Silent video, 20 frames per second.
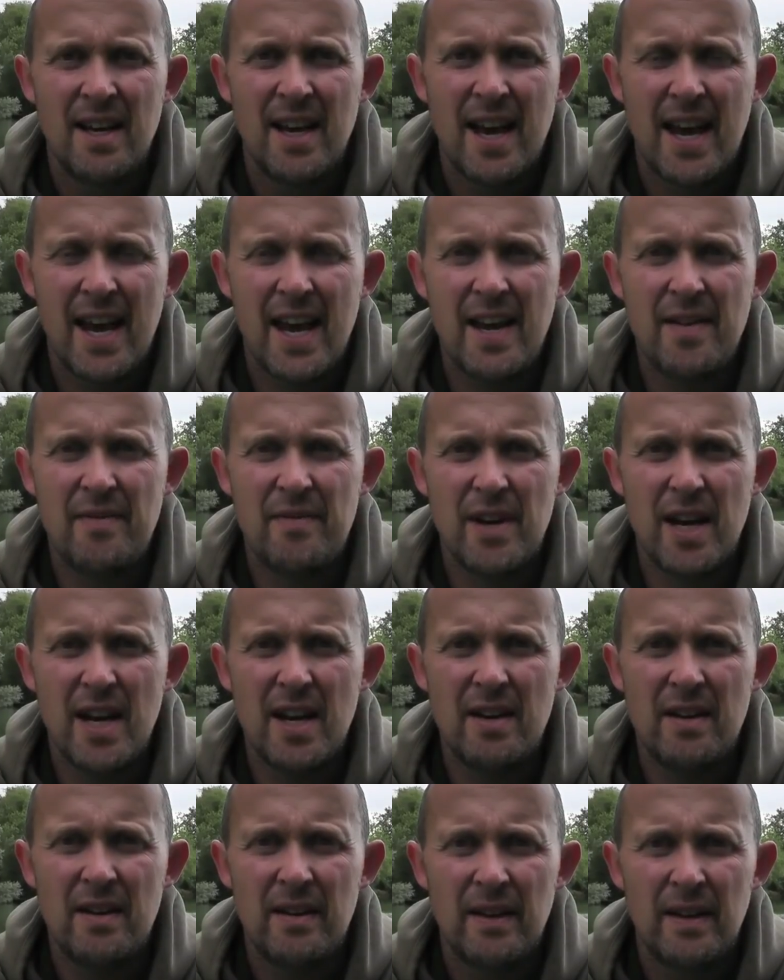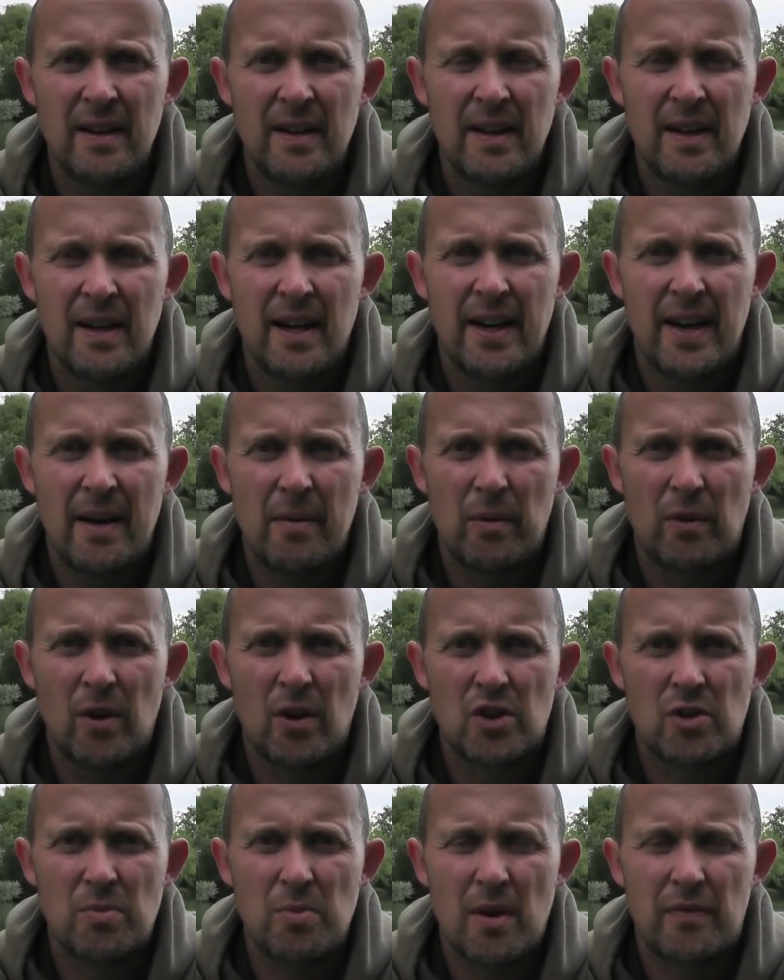evening, and then we've
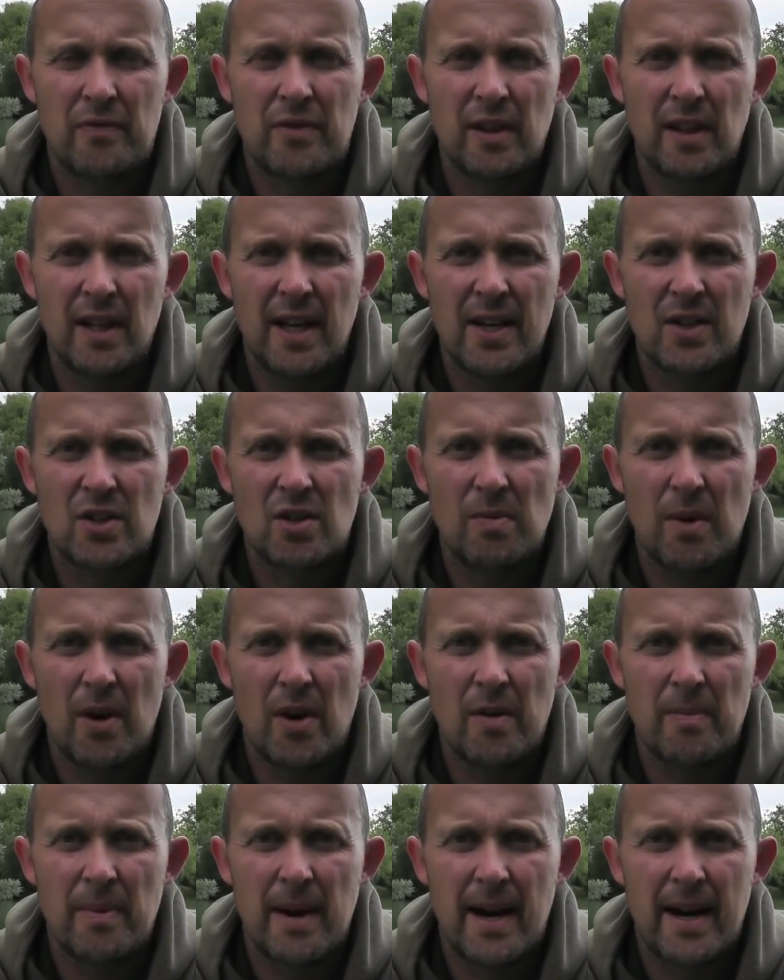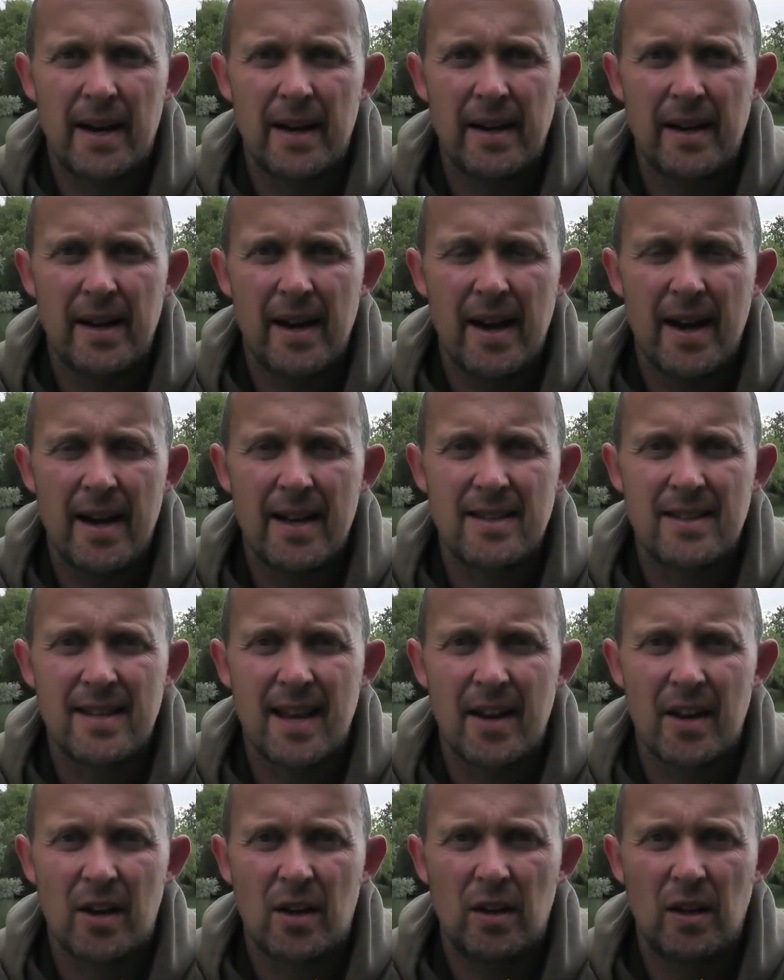got to be off the lake tomorrow by
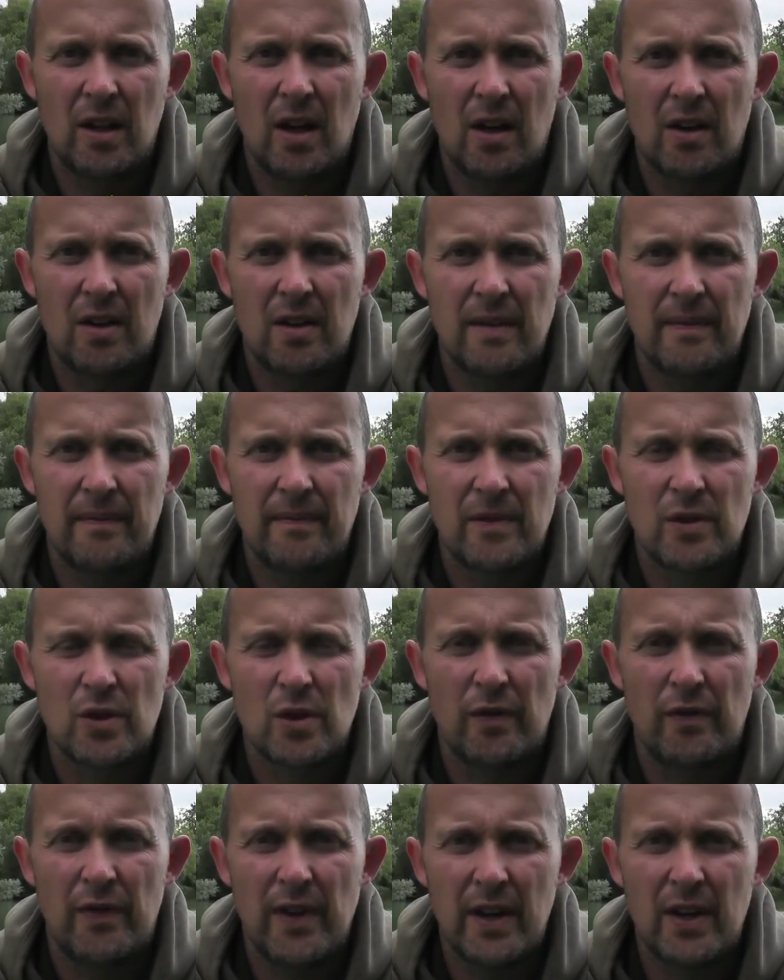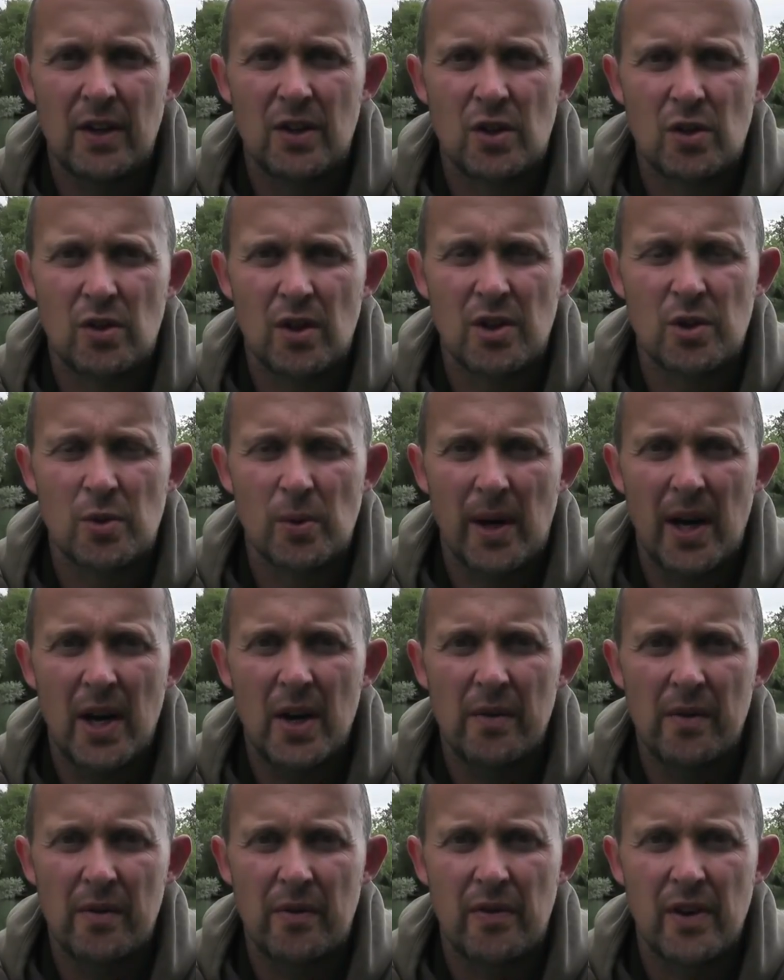10 o'clock. So fingers crossed we'll get
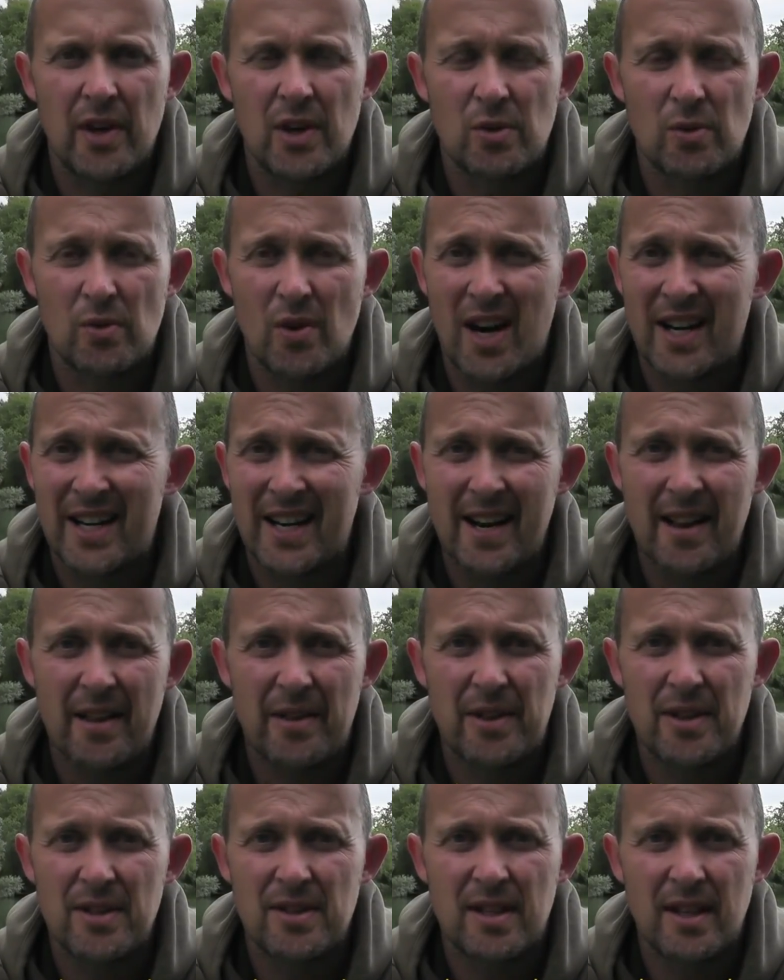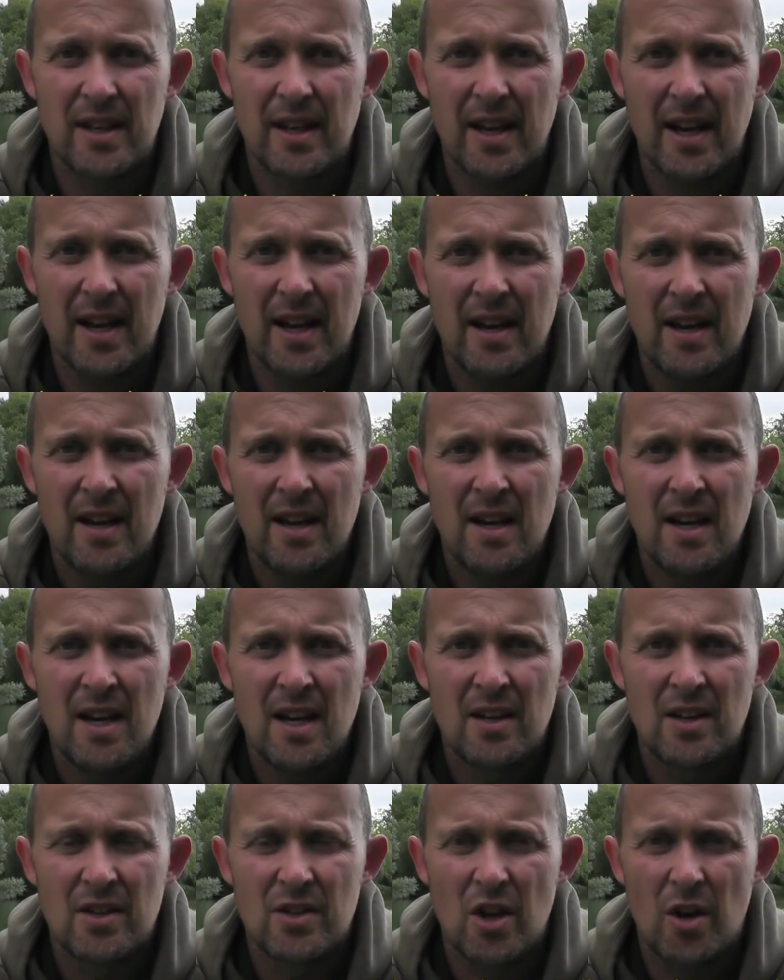another fish. We've not had anything today.
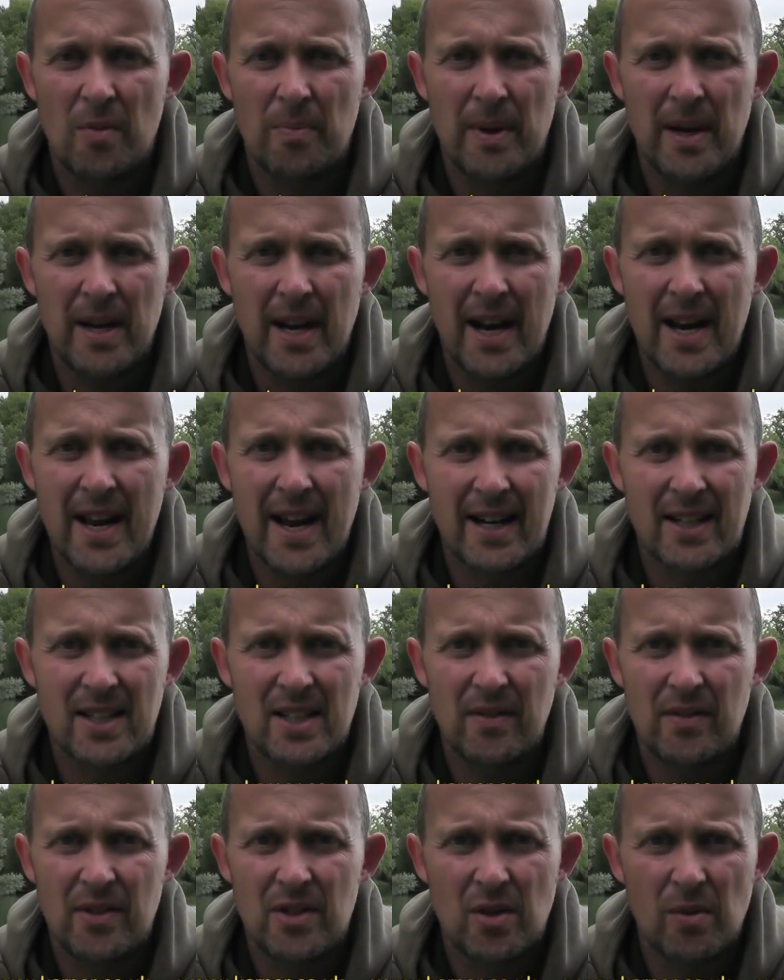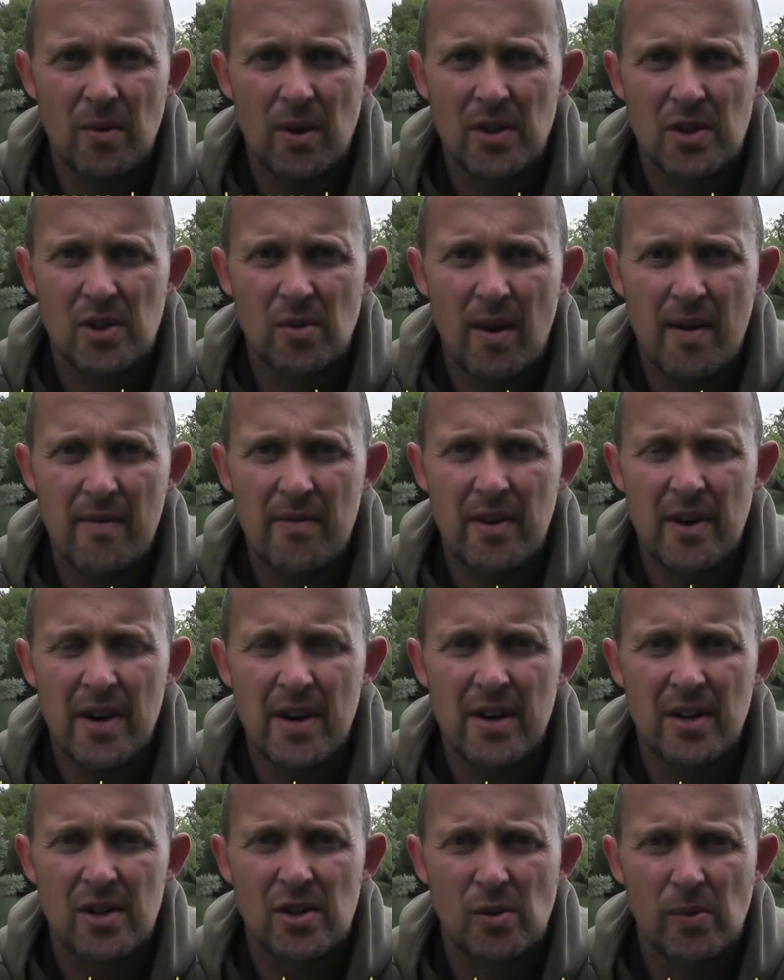There's not been any activity whatsoever in
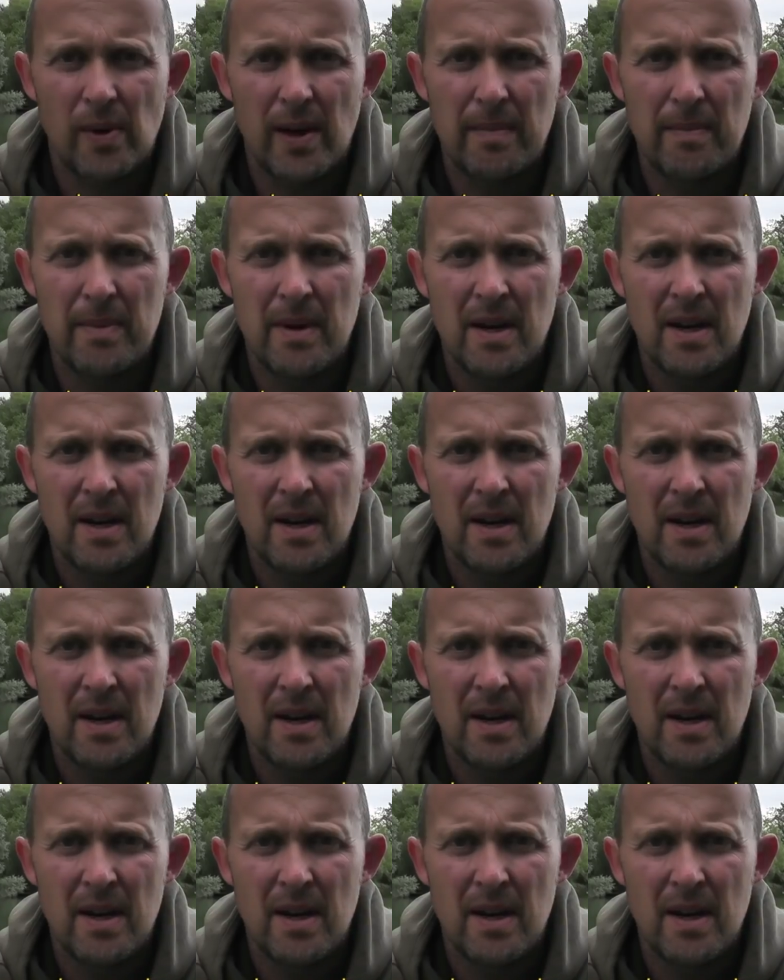the swim.